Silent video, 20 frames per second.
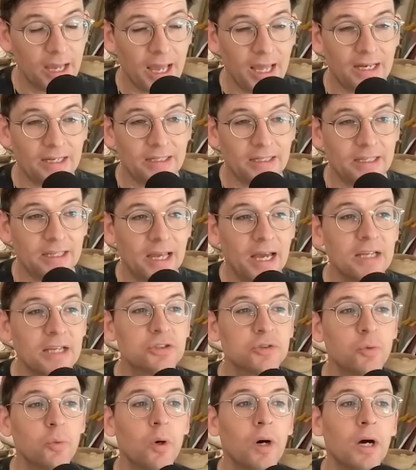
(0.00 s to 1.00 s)
And
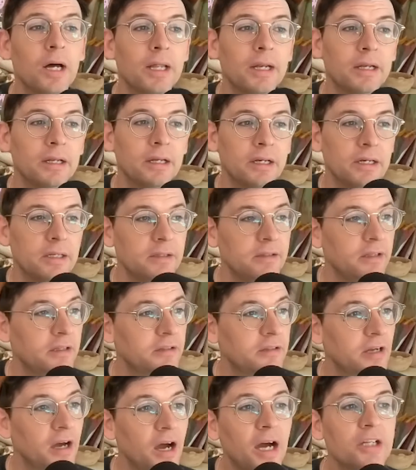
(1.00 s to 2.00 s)
guess what?
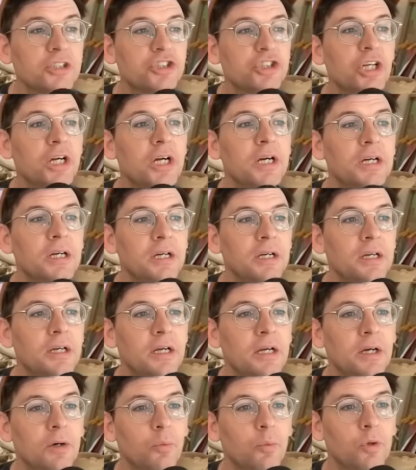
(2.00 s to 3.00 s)
Natasha
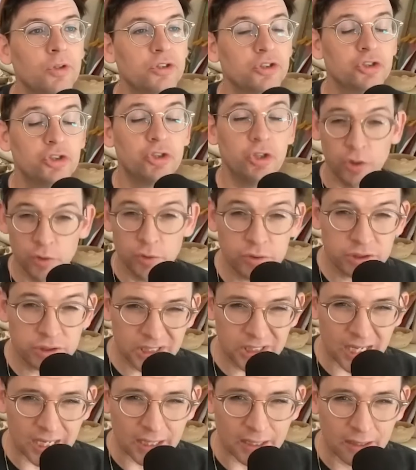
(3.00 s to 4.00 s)
was too
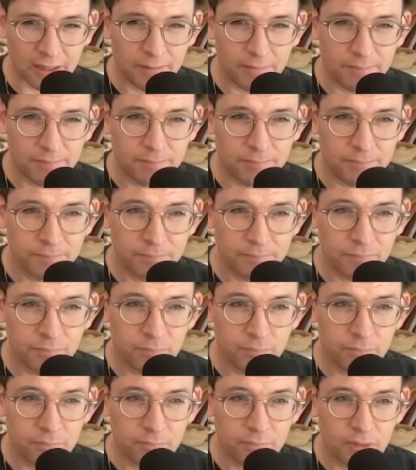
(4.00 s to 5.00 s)
sick
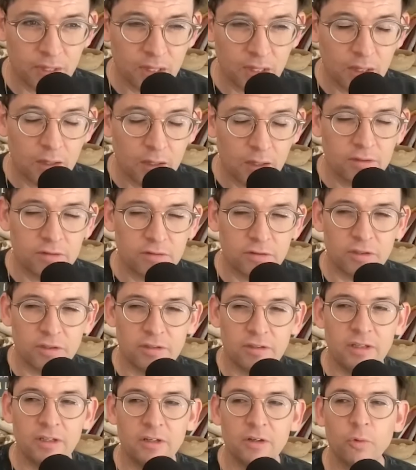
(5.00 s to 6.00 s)
to
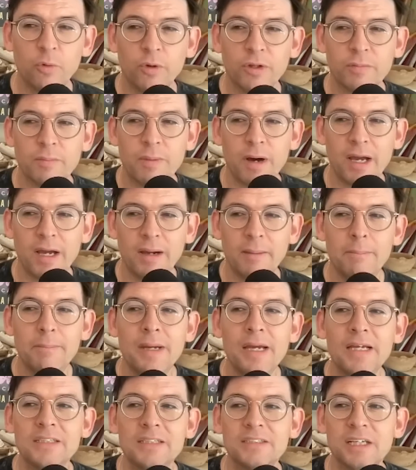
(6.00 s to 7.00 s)
deal with my
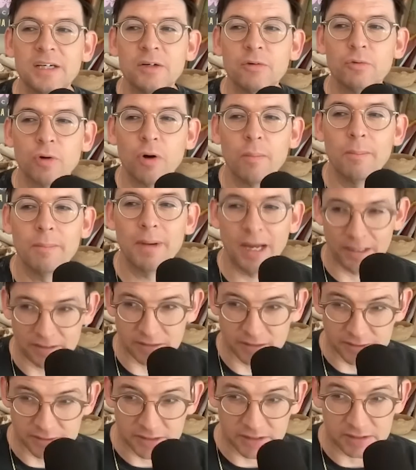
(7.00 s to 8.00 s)
amazing
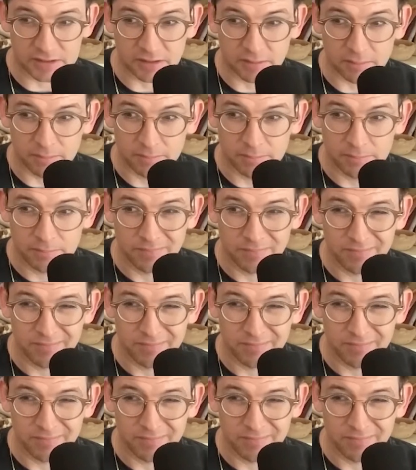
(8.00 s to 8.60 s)
romanticism.